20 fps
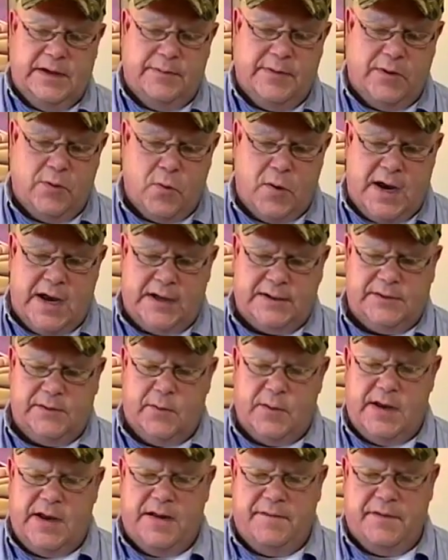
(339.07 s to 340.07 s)
dubbing
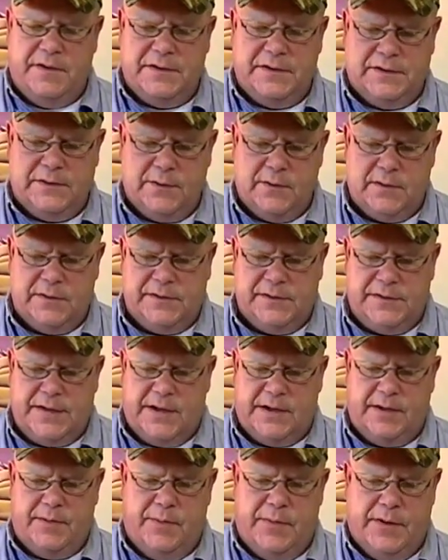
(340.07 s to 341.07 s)
wax and what have you just so it'll
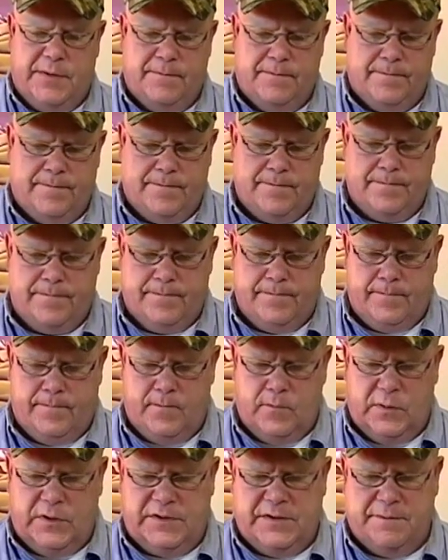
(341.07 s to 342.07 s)
stick, but
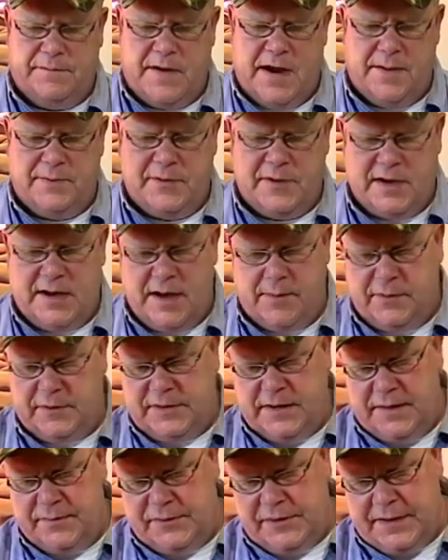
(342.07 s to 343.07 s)
once you wrap it a
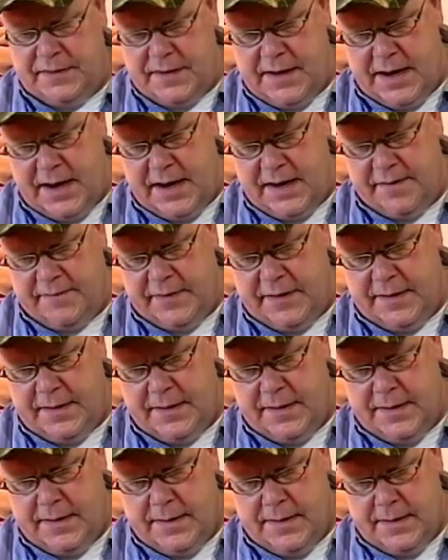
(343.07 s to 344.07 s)
couple times you get the hang of it.
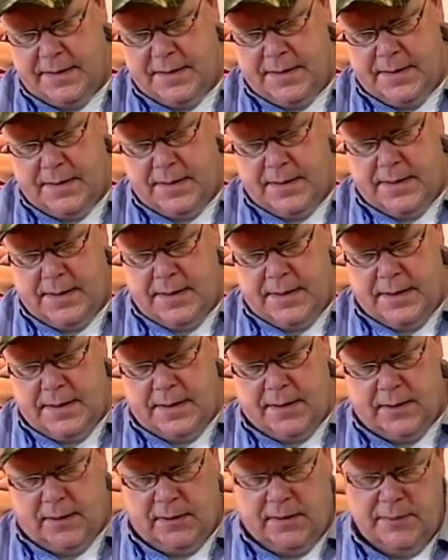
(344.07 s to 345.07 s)

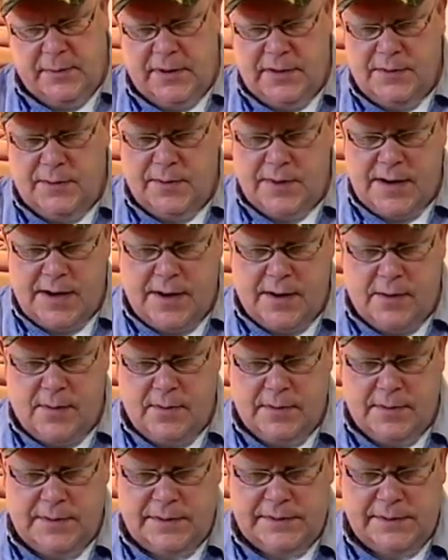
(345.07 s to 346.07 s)
All I'm going to do
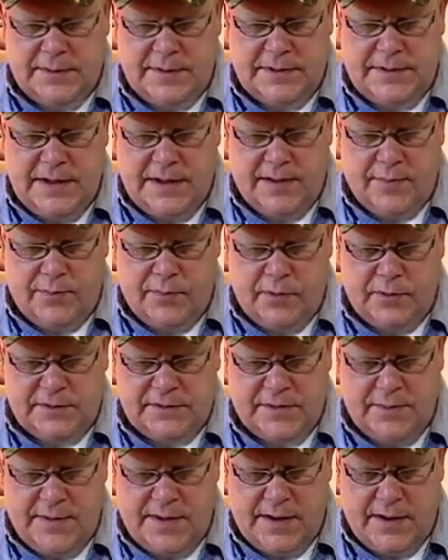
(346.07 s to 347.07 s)
now is I'm going to take and
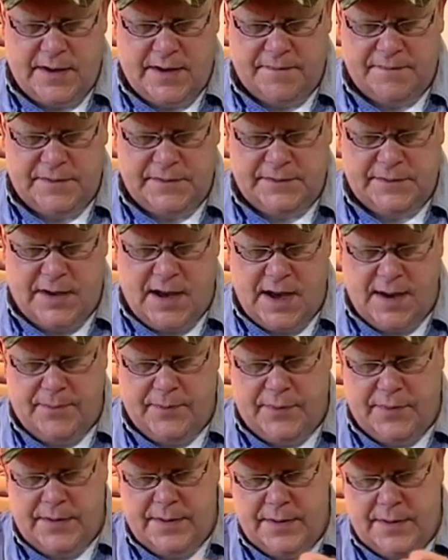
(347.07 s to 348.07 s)
pull some of that off the
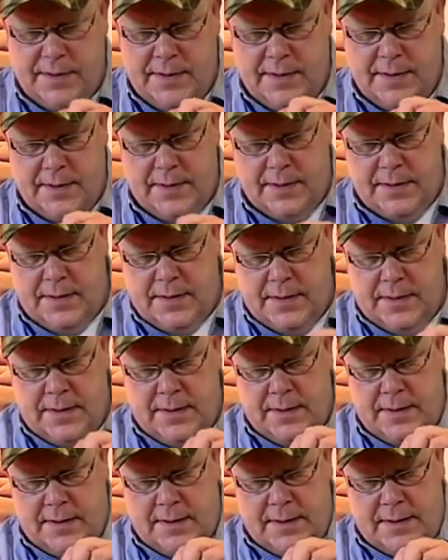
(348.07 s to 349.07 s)
top.
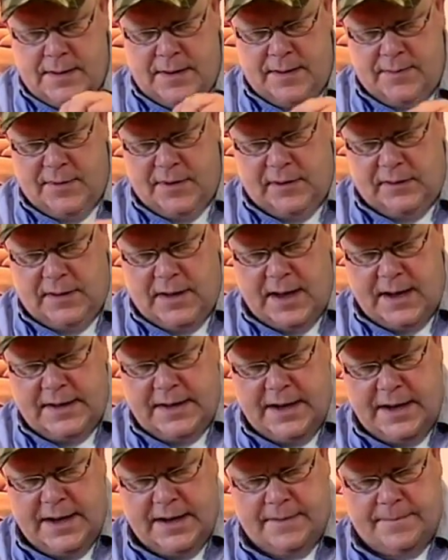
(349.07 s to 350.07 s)
I'm going to
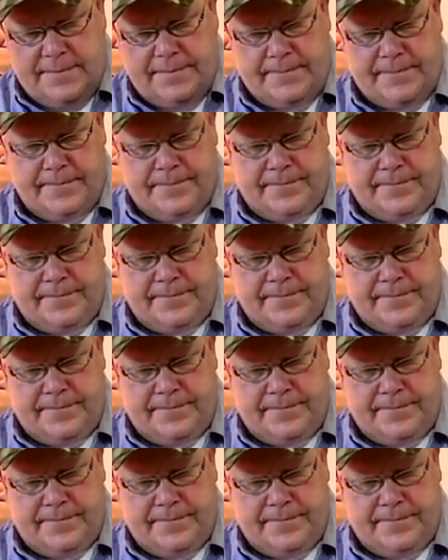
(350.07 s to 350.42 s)
lock it in.